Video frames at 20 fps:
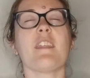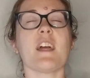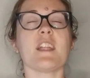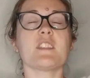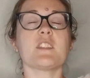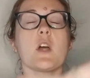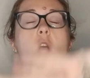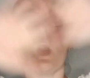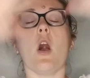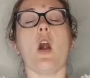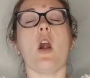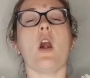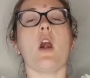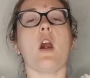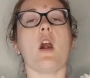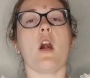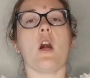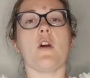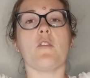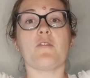That's
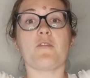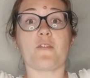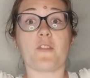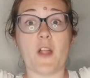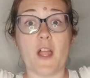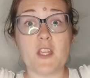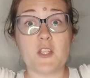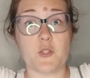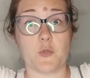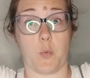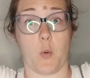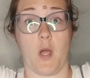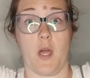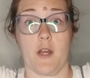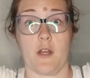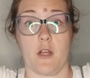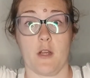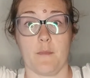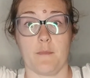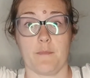all fresh
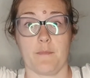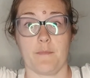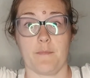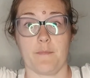water.